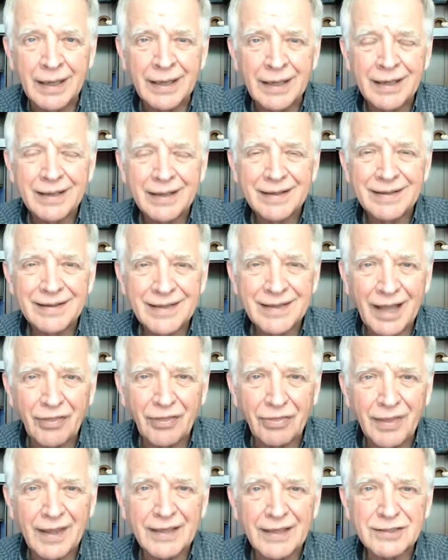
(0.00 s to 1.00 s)

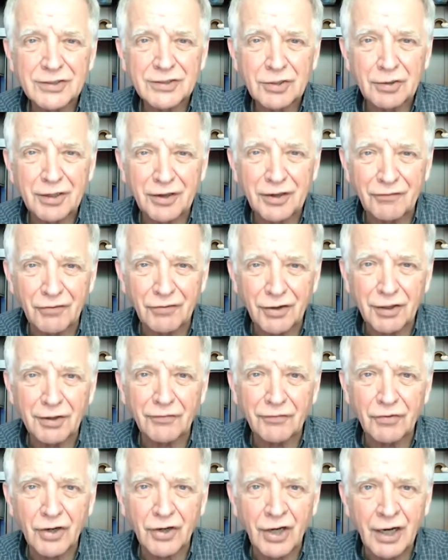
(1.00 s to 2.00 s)
Nothing is too difficult for
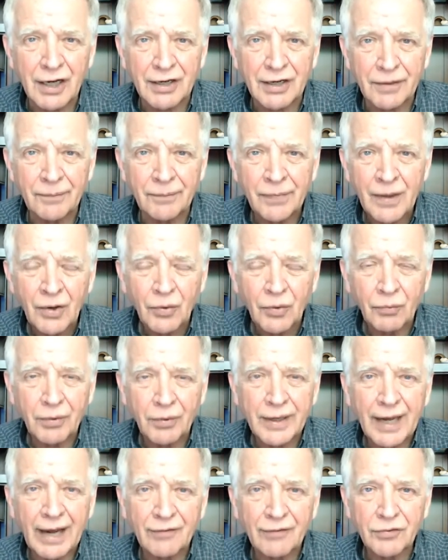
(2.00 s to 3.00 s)
God. We
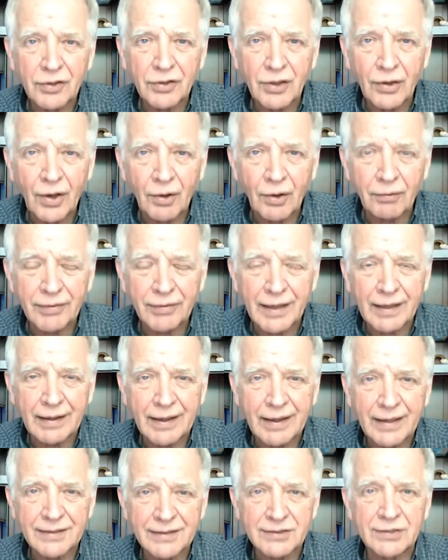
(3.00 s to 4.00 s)
have to know that He
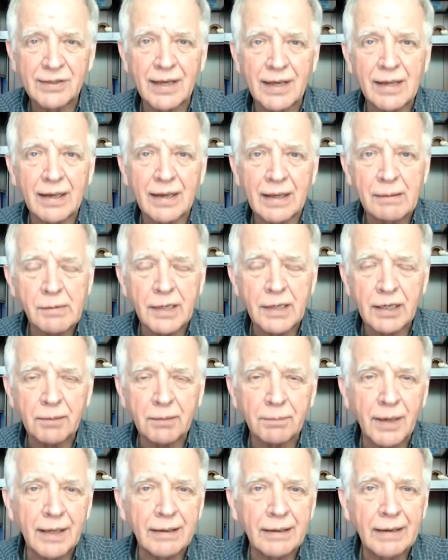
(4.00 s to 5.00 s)
is not limited
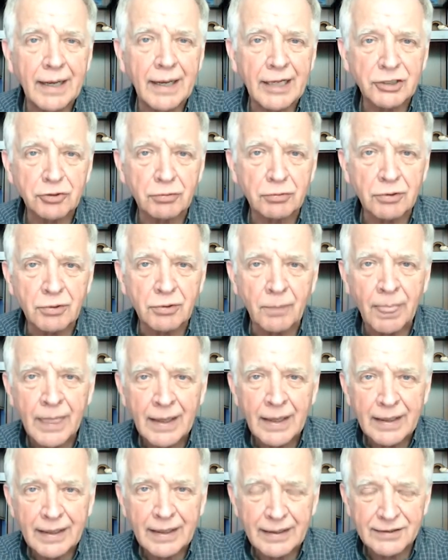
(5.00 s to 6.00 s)
by natural.
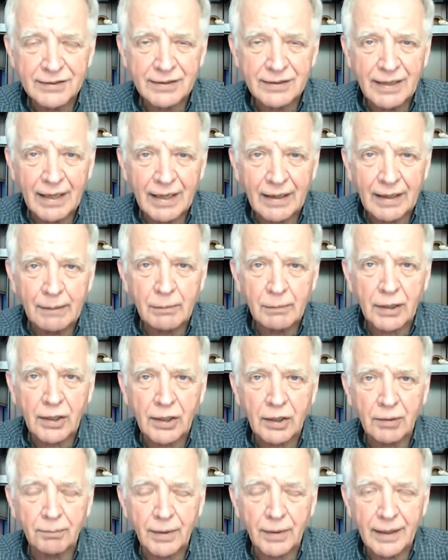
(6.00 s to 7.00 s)
He's not limited
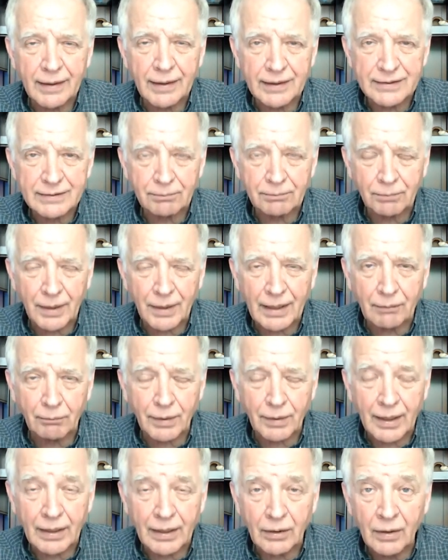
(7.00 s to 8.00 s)
by this by by
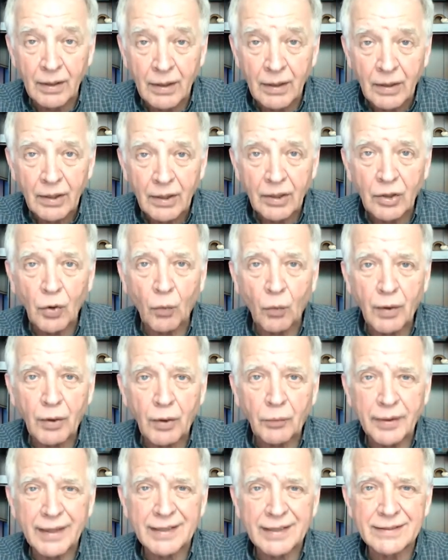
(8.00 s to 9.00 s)
you know what we
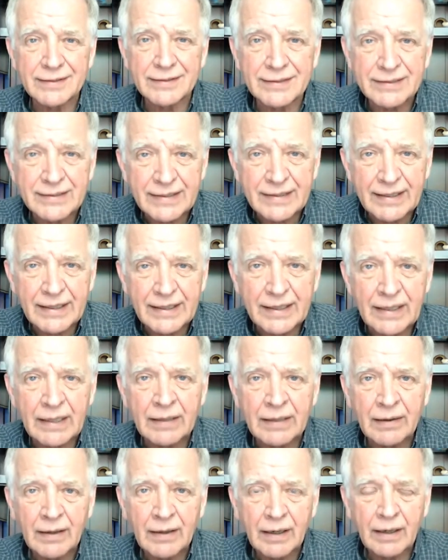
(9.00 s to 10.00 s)
can see
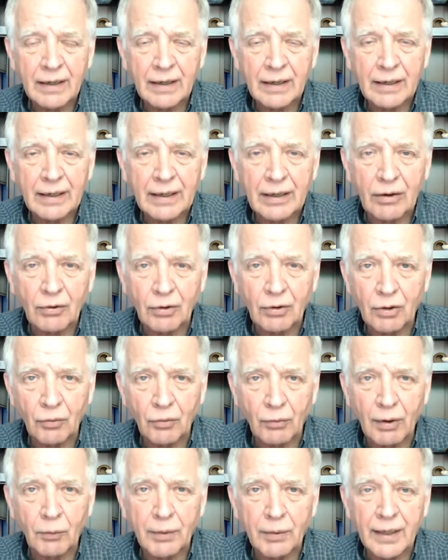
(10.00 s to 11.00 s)
uh, or what
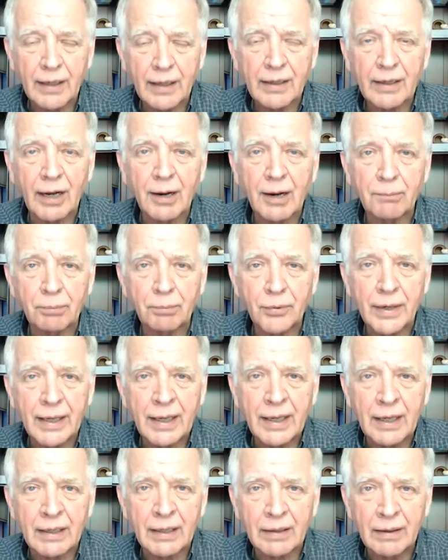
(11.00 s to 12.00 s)
we can
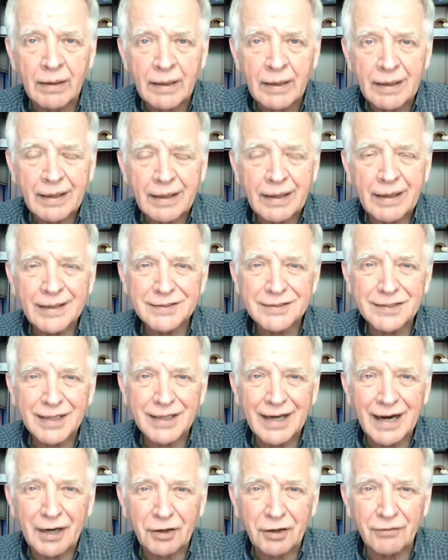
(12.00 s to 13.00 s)
comprehend. He is a
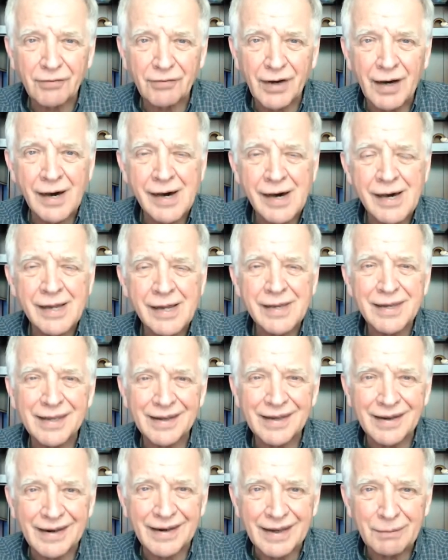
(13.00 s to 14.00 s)
God of
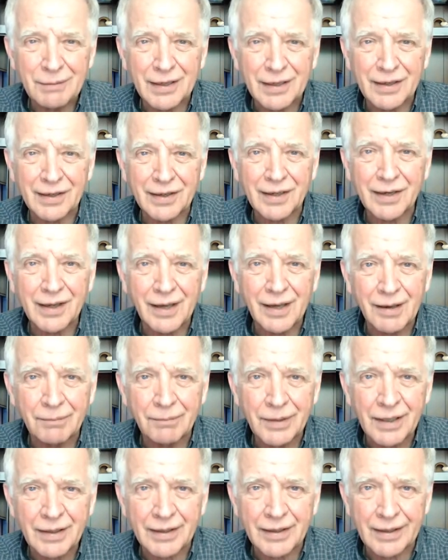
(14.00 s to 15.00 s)
unlimited
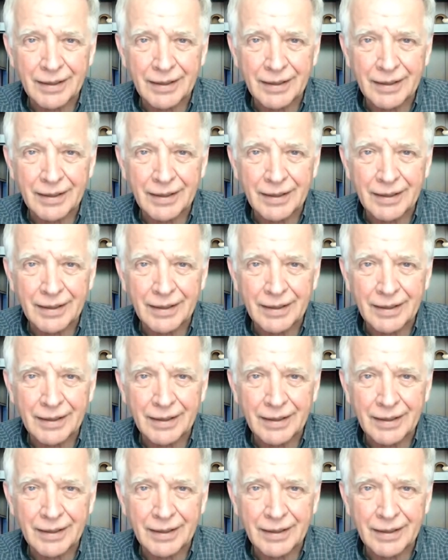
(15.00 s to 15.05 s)
ability.